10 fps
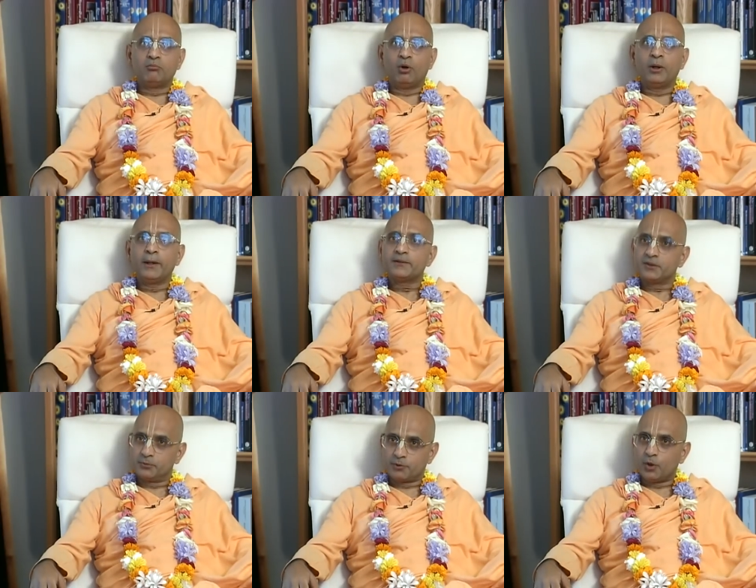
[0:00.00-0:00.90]
morning,
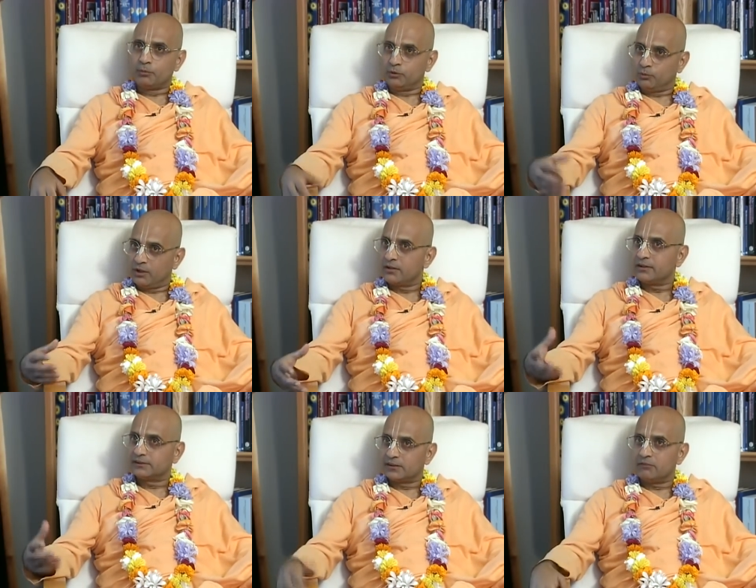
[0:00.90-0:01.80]
Srila Prabhupada
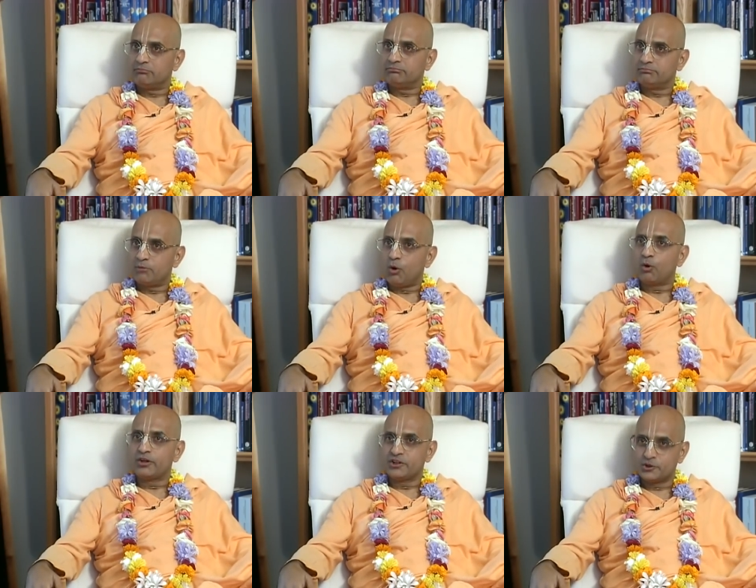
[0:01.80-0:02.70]
wanted some
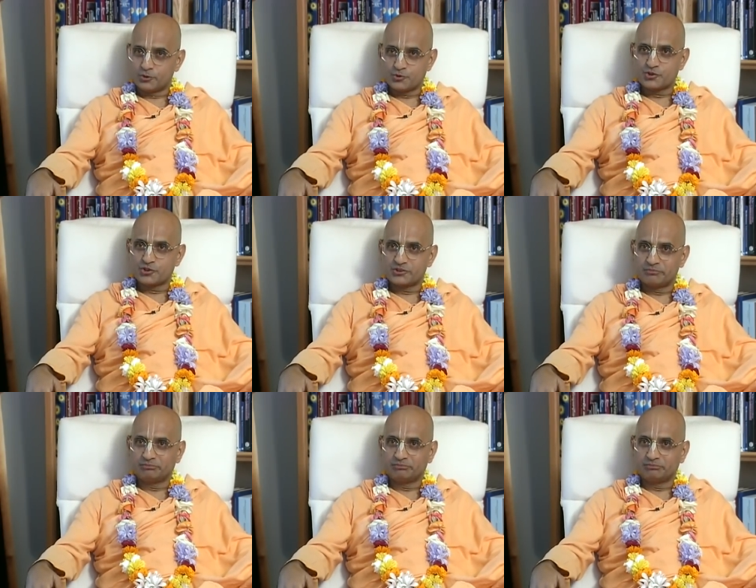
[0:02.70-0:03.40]
orange juice.